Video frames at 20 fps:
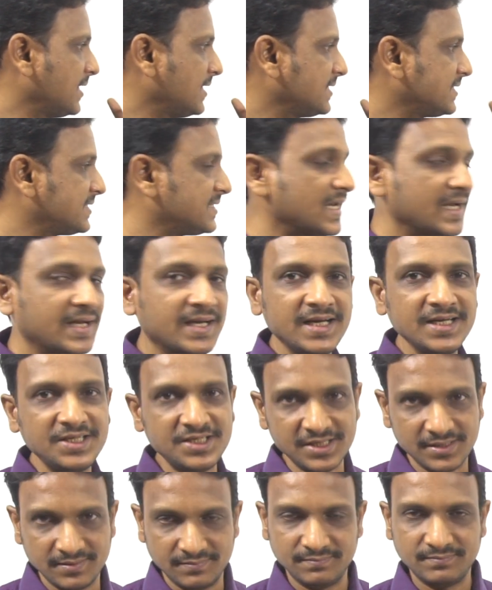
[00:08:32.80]

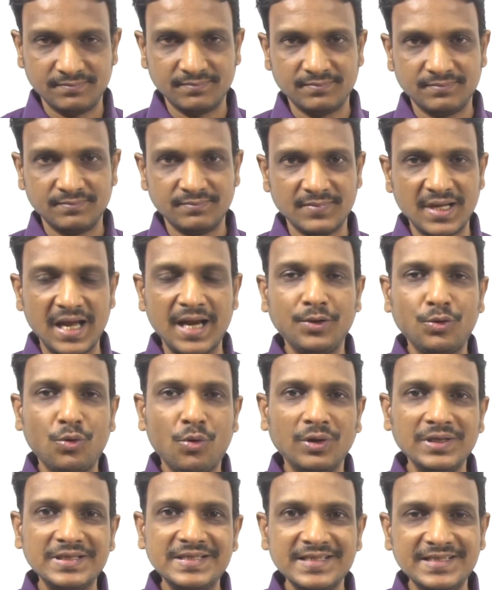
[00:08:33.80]
secretin and
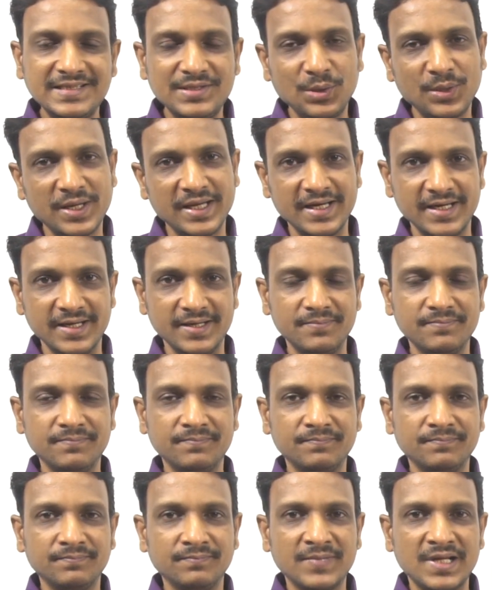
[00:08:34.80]
cholecystokinin.
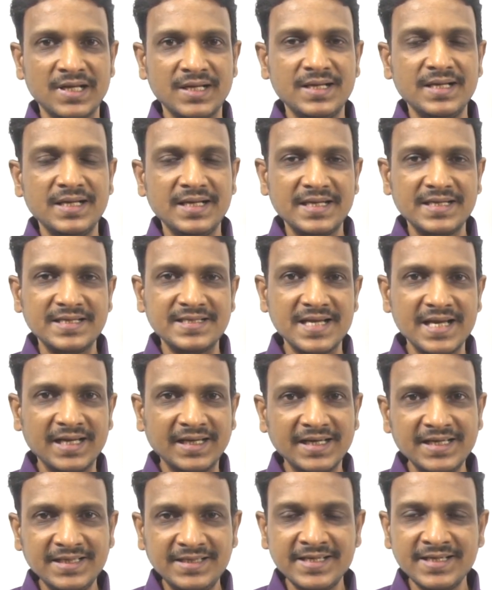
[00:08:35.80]

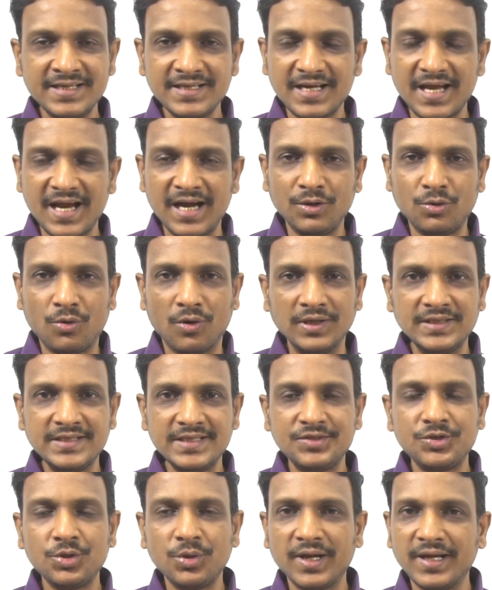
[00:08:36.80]
Secretin and
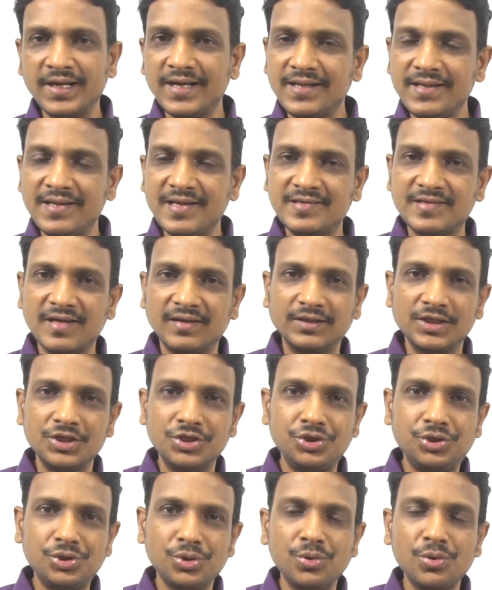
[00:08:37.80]
cholecystokinin, these are the
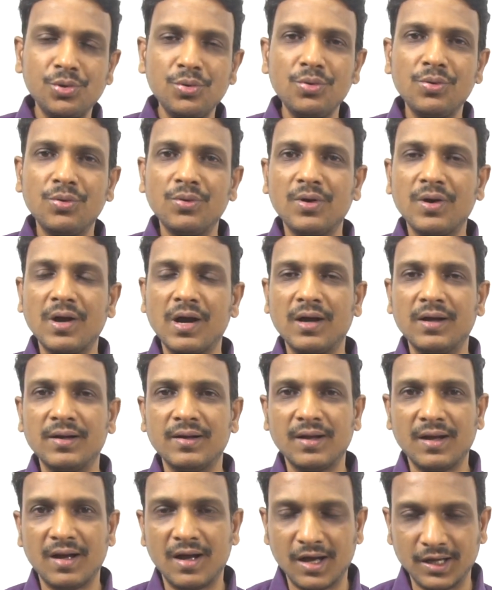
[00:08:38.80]
two
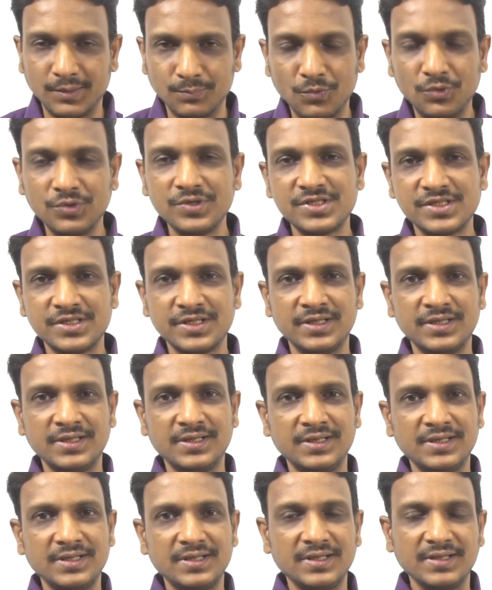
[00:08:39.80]
hormones
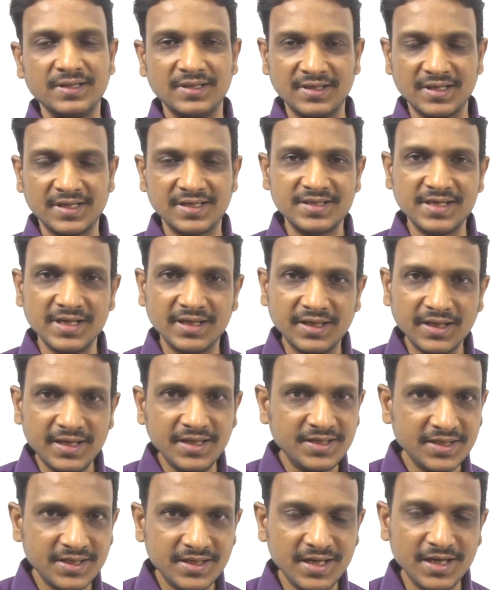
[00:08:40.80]
that are
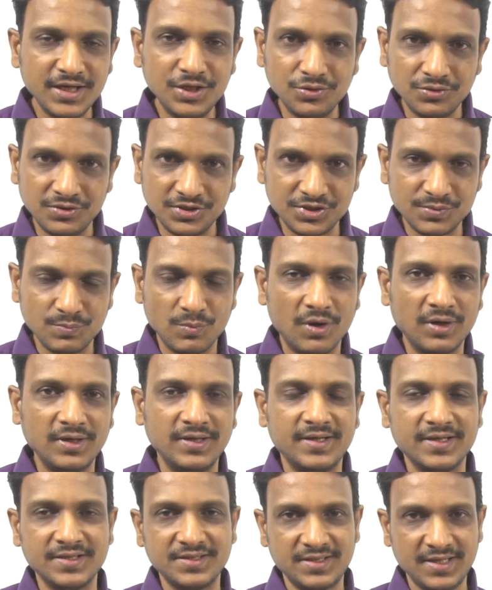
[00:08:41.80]
secreted into the small
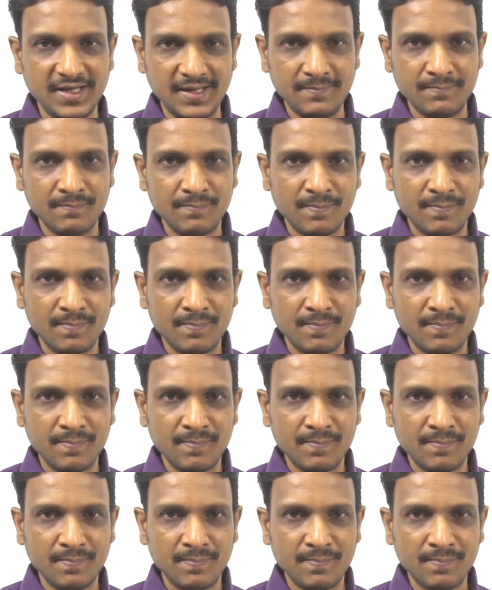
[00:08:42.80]
intestine.